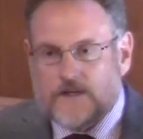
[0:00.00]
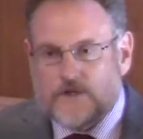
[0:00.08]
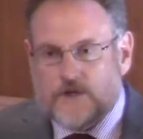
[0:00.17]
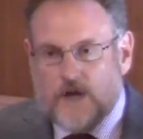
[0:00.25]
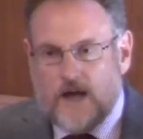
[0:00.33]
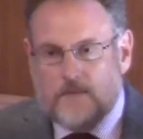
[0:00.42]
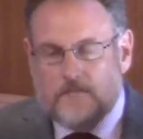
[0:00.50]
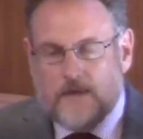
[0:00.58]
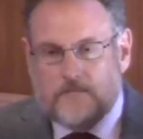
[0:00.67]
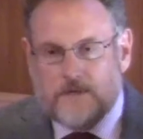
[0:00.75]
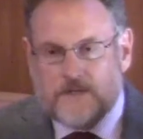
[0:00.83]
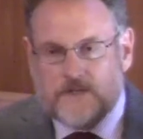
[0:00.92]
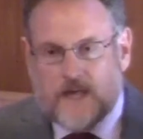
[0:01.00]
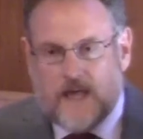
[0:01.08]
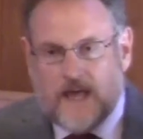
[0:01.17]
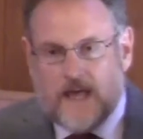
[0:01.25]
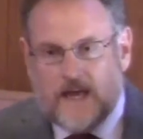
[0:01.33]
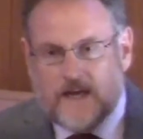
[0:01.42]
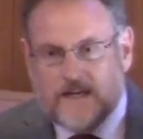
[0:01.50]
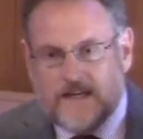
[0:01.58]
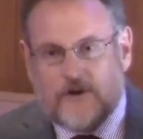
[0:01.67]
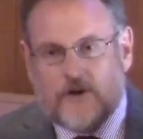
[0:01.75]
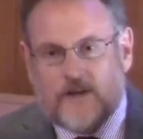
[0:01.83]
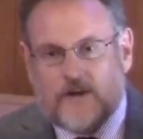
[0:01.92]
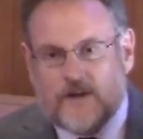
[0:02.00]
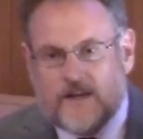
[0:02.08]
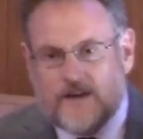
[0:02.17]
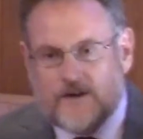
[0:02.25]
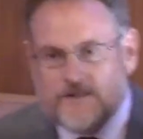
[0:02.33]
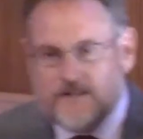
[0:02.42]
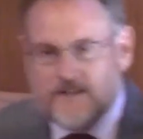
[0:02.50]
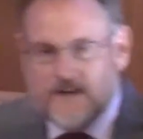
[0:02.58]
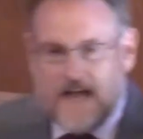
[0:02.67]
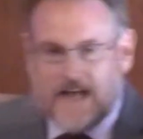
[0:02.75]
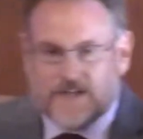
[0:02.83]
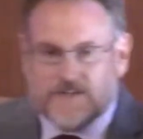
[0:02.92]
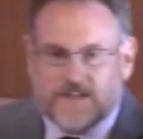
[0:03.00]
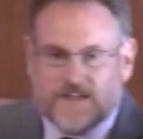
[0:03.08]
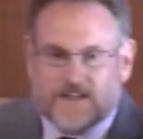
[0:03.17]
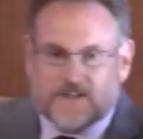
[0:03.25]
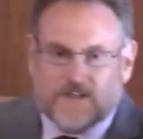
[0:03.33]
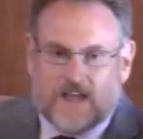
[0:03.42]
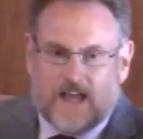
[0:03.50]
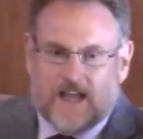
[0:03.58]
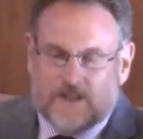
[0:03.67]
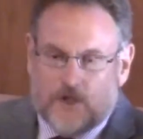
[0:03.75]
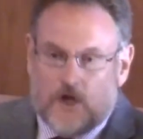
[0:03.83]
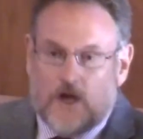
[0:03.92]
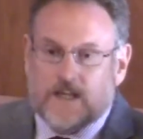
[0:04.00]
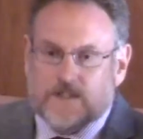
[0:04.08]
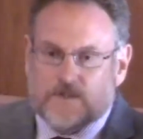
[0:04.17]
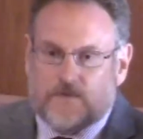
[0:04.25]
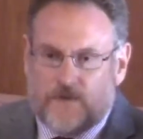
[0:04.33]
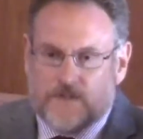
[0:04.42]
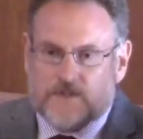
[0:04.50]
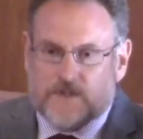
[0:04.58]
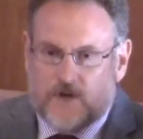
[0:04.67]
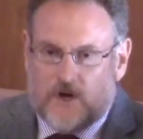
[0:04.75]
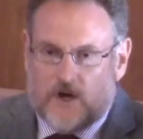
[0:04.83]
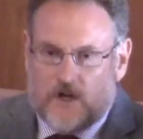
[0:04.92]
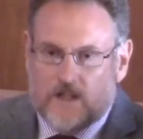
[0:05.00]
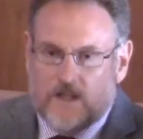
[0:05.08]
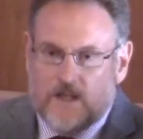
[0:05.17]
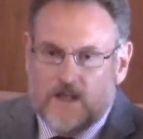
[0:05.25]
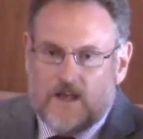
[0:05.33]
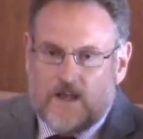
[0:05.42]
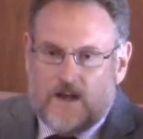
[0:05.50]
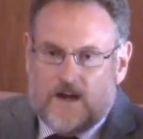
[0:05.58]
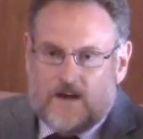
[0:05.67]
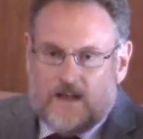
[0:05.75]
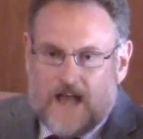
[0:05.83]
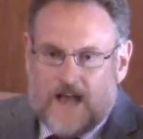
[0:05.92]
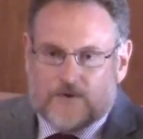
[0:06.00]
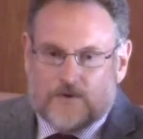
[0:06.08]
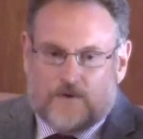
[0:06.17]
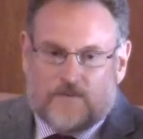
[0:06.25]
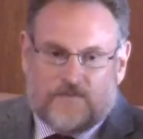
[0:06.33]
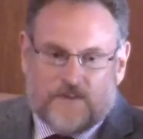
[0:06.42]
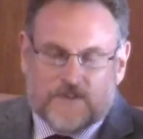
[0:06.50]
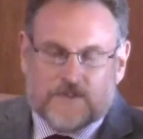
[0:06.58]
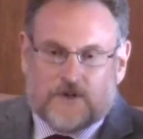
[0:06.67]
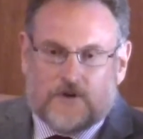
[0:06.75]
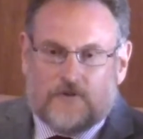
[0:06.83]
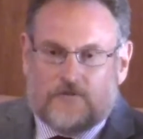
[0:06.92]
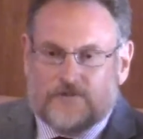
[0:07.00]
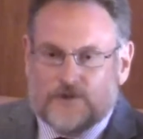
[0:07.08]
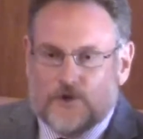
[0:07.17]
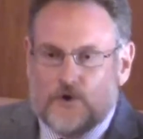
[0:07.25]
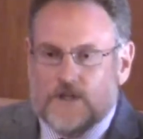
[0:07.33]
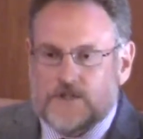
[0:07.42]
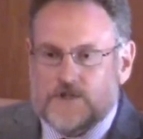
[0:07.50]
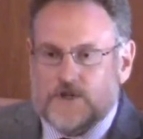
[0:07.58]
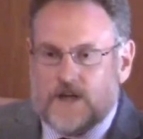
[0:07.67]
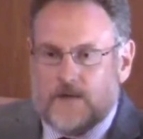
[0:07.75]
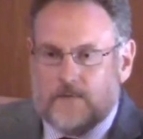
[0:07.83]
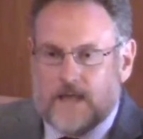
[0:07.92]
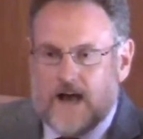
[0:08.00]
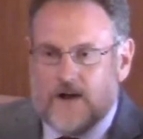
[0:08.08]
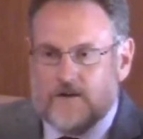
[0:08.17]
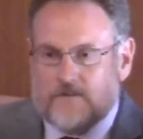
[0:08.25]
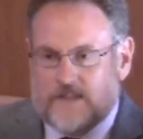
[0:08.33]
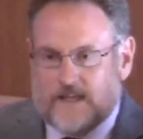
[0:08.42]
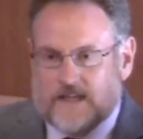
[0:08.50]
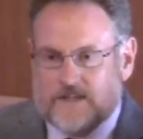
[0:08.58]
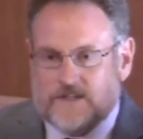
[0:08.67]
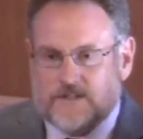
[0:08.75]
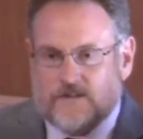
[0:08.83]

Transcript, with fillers: And John may be saying, neener, neener, neener to the Gnostics, saying, look, it's a physical. Actual physical fluids are coming out of this.